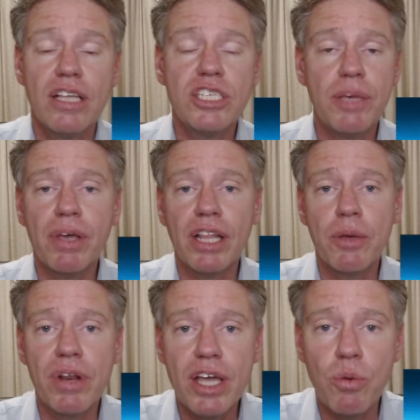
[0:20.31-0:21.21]
Typically,
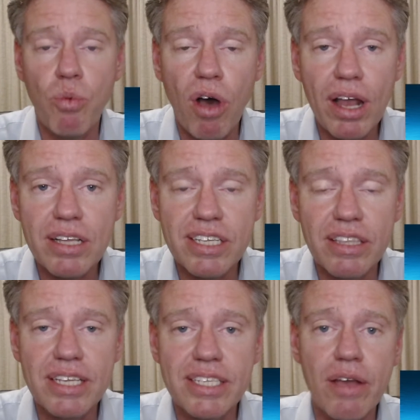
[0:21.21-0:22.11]
we need wireless in
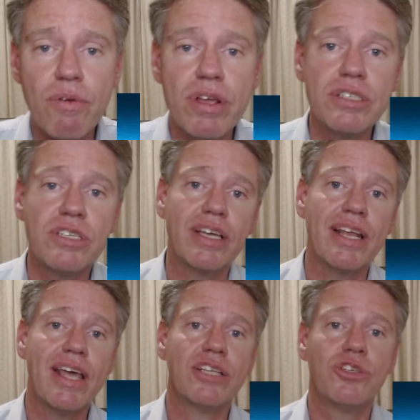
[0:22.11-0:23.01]
these areas to
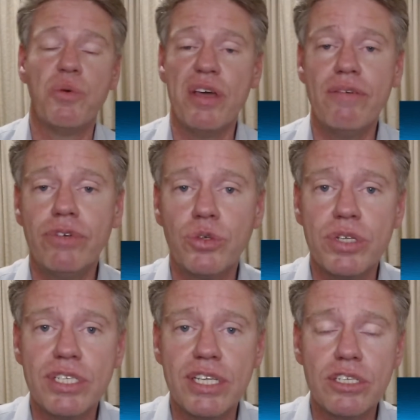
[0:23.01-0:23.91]
connect to inventory
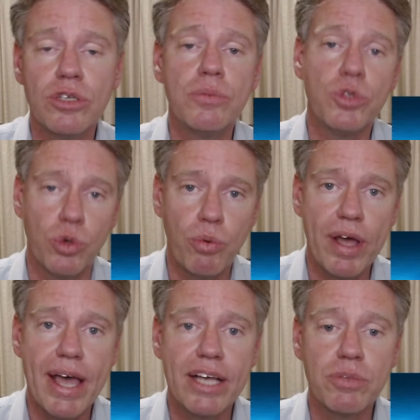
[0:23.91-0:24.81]
systems or
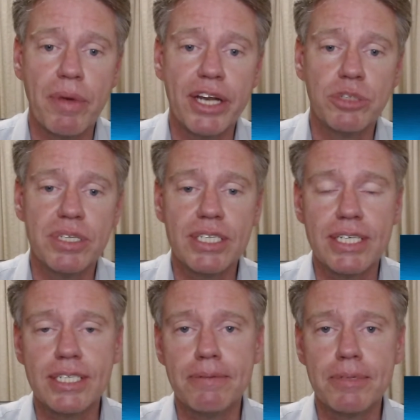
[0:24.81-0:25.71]
warehouse management
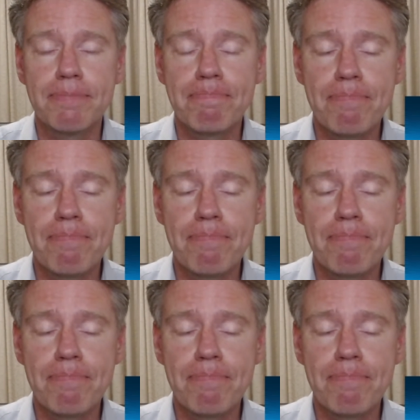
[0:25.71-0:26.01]
systems.